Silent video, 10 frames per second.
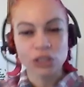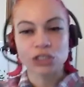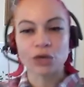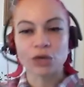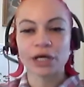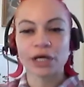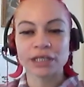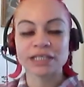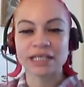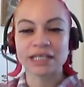So, Hugs
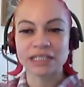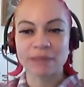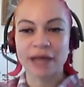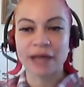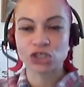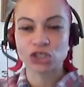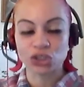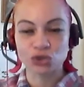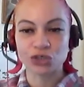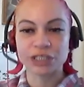and Smiles
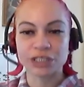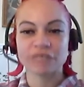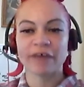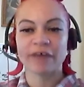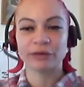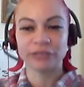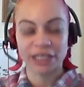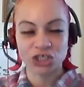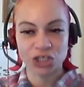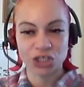Children's
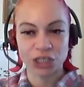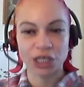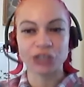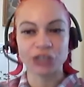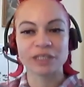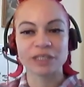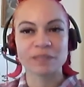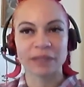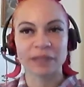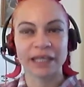Foundation, can you
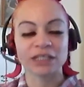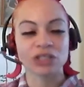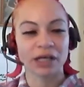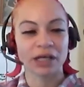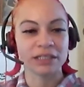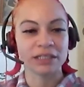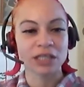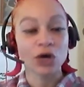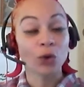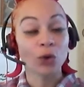explain to us
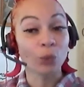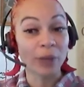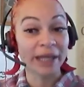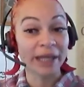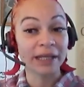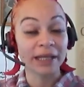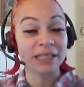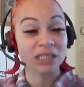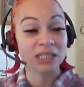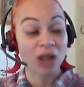when it
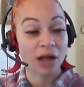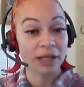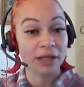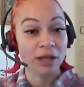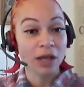started,